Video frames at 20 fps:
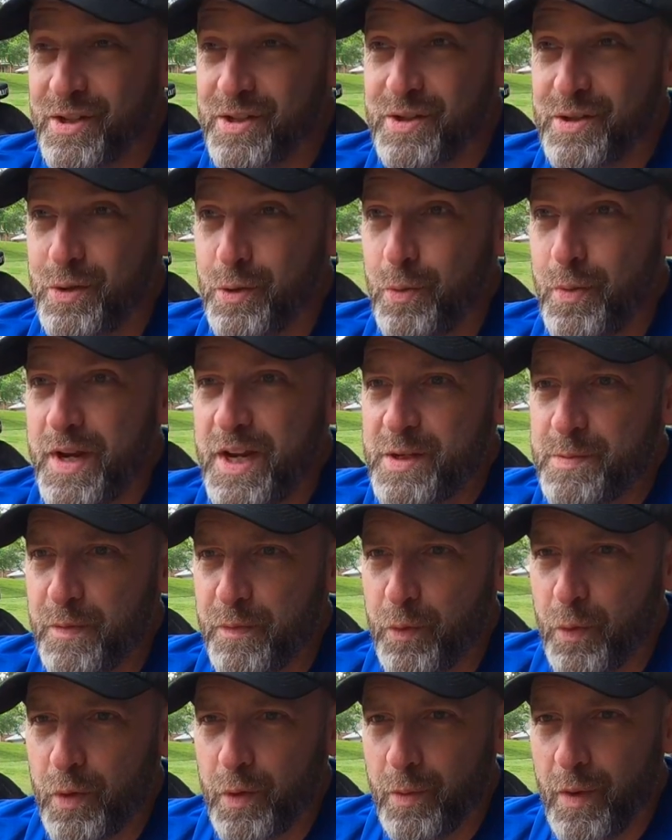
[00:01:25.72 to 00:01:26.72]
just 2 weeks
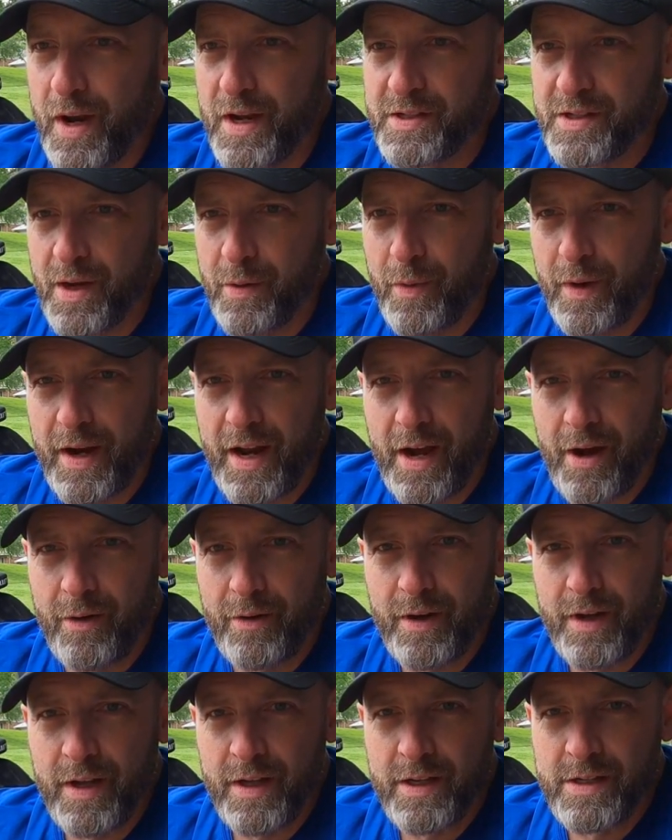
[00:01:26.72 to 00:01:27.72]
before the race. I went
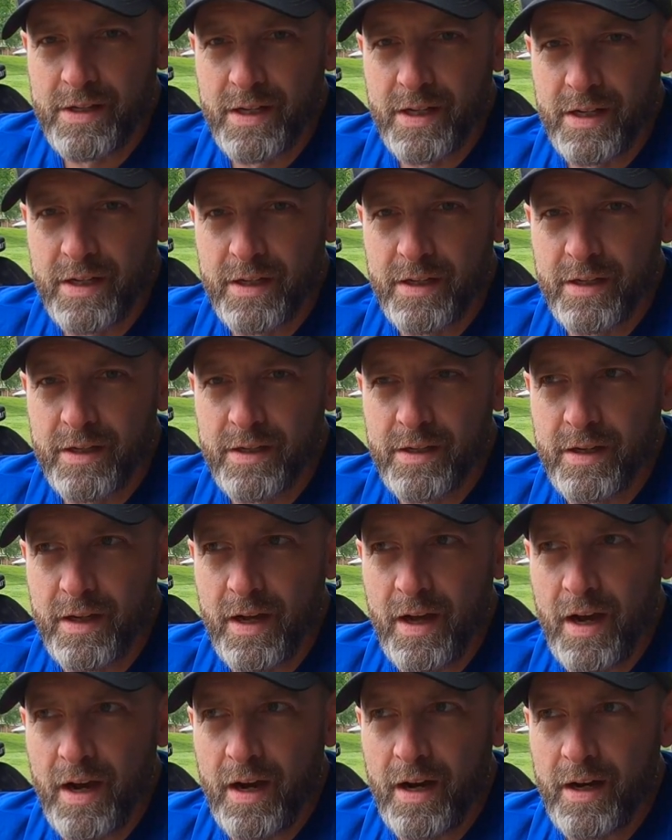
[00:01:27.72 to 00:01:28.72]
out and did
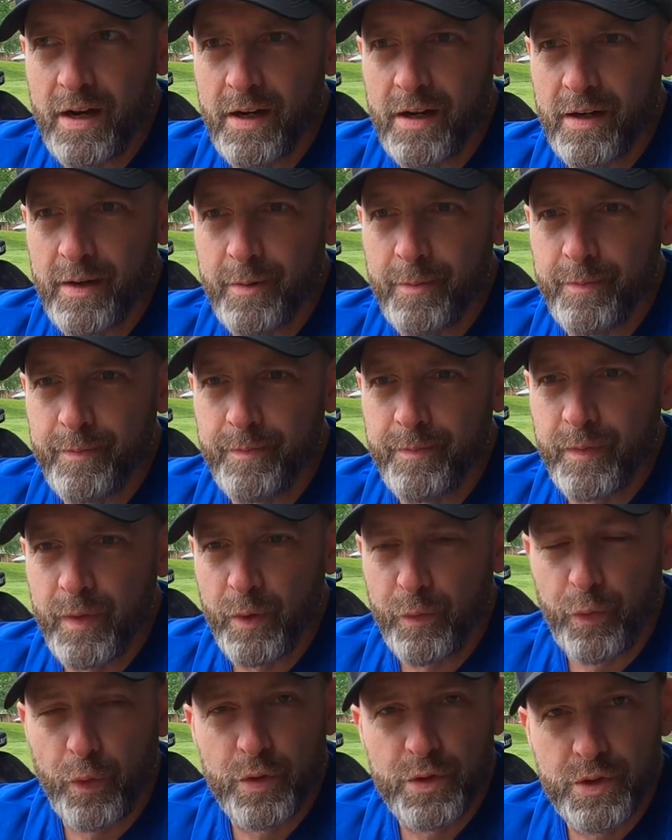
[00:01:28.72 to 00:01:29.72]

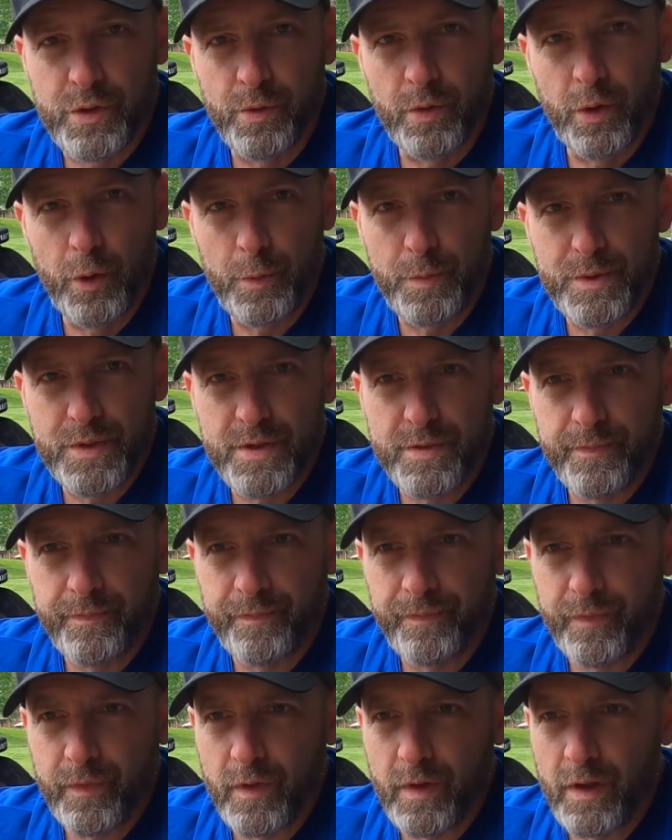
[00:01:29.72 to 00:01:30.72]
the first two loops,
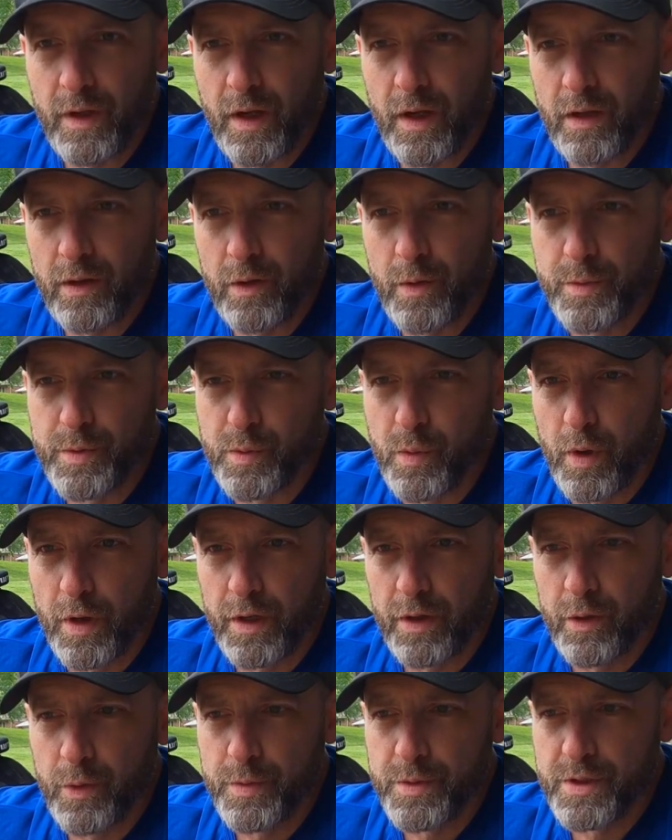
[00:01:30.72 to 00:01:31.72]
loops 1
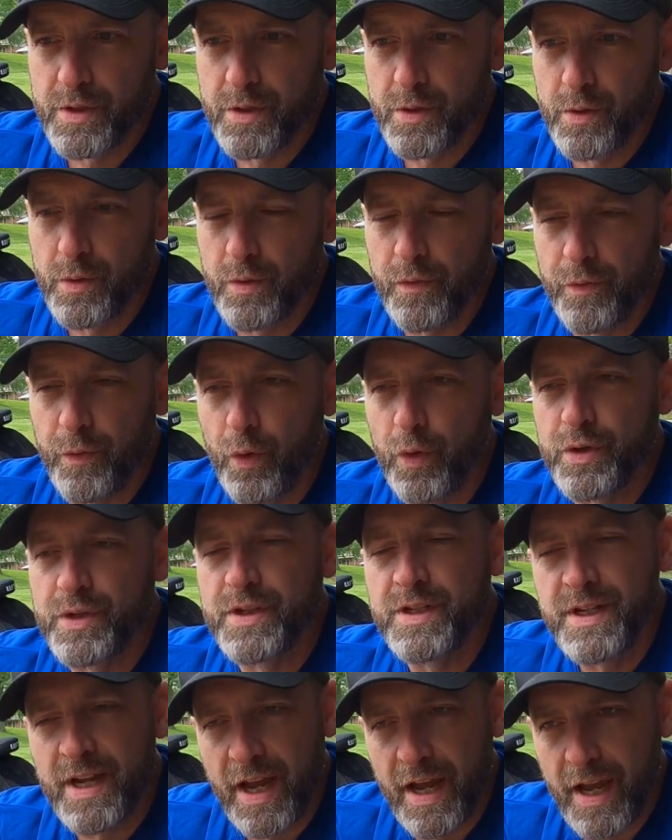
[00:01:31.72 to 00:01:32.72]
and loops 2.
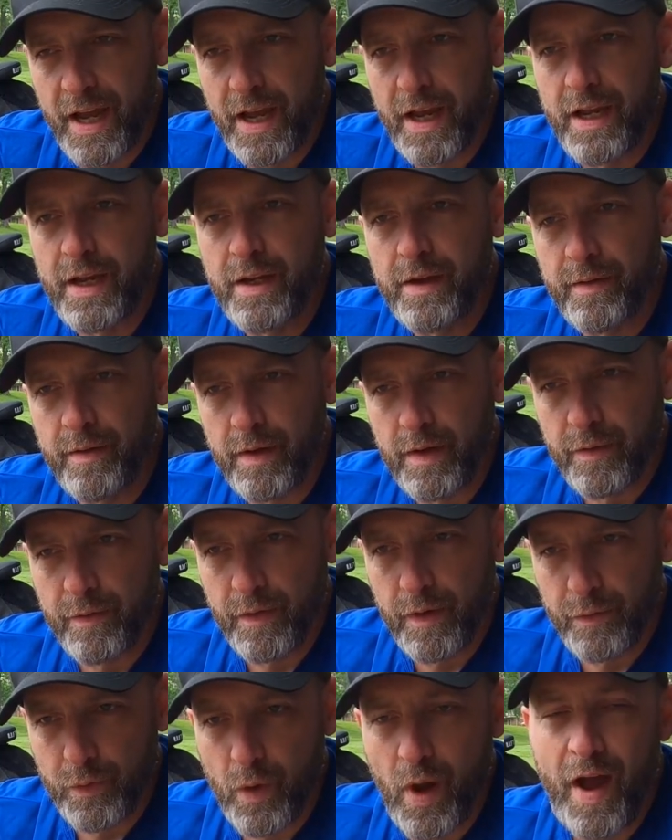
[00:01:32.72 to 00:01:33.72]
First day,
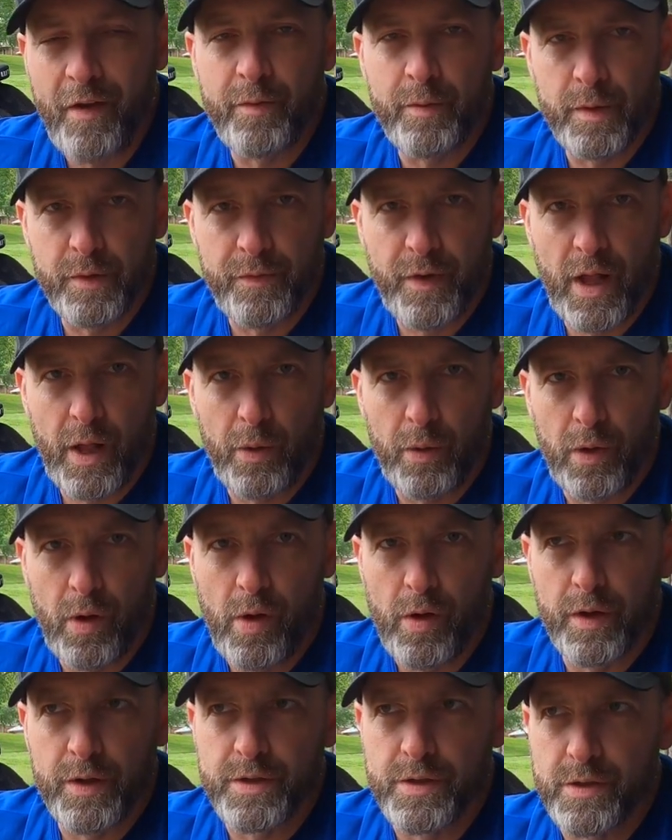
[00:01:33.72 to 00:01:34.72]
if you haven't been following
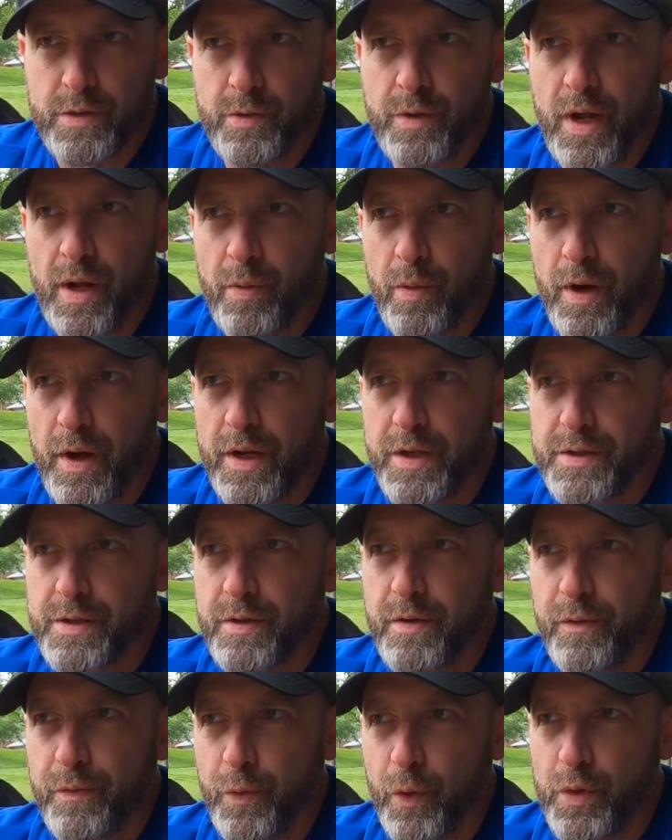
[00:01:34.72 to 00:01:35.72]
along, it's a 2-day race.
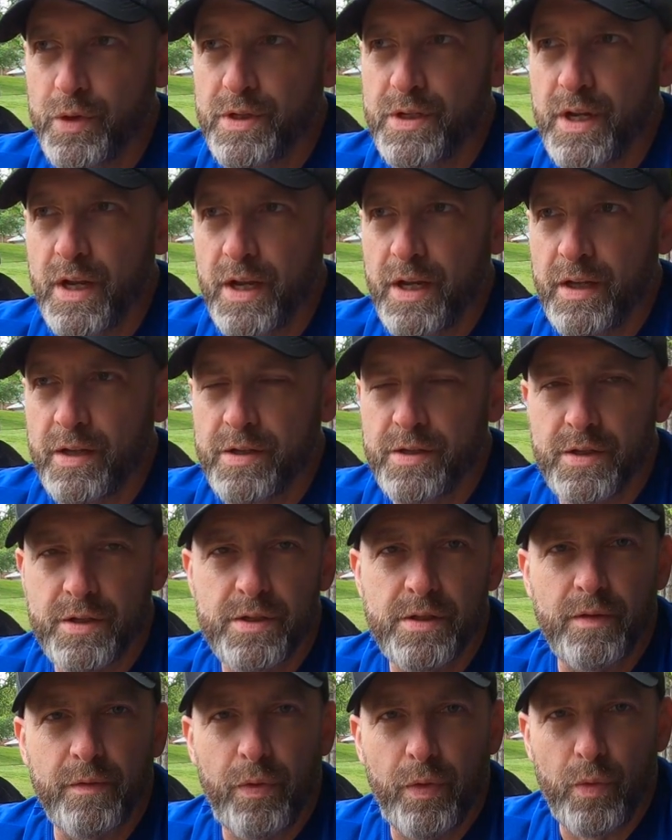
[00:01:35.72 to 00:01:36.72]
First day
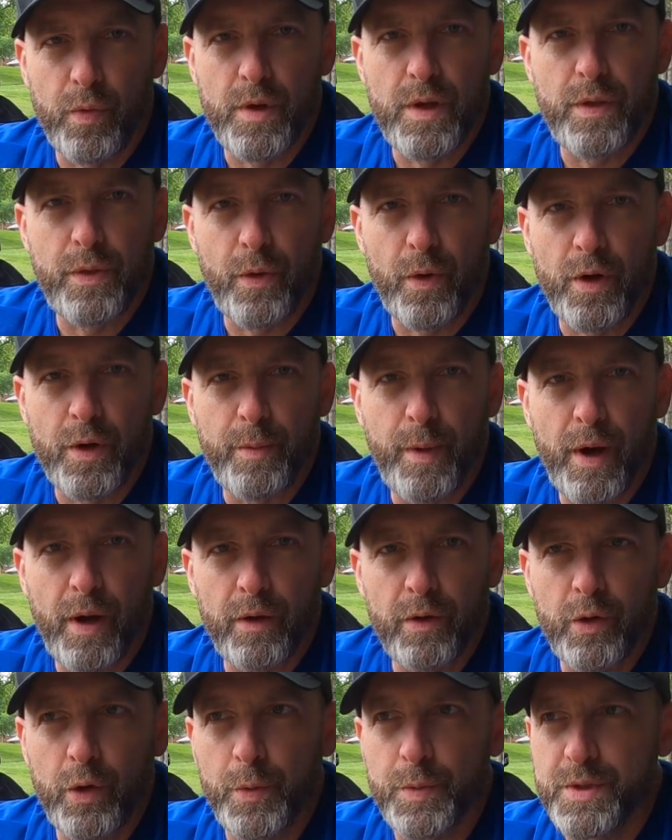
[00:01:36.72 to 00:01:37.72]
consists of 3
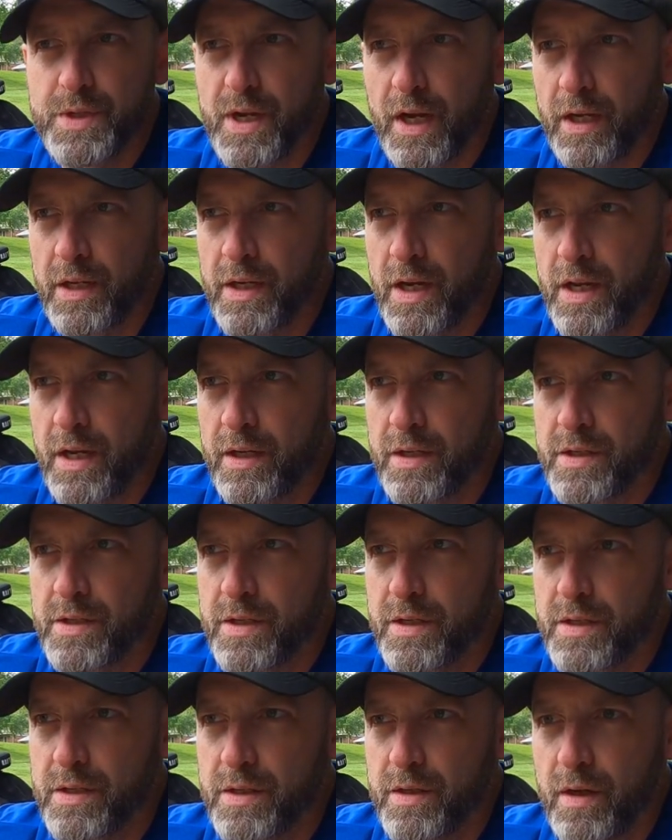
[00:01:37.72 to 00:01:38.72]
30-mile loops. Second day
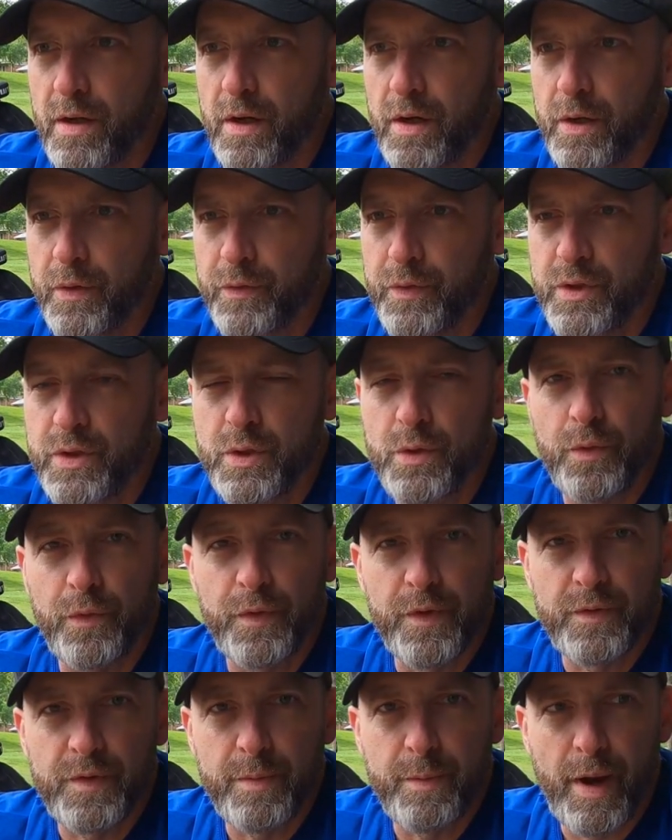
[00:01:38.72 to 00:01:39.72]
consists of 2
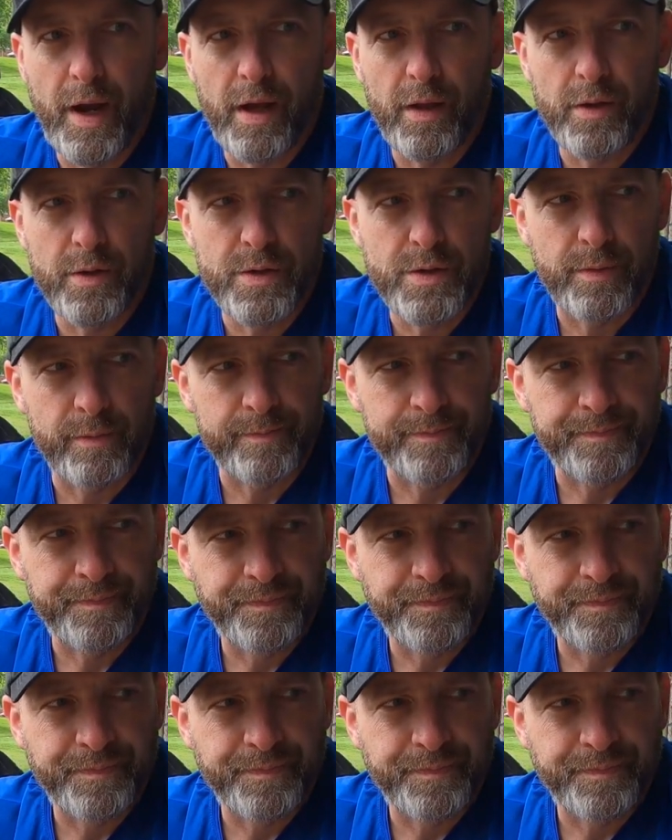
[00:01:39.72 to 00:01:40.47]
50-milers.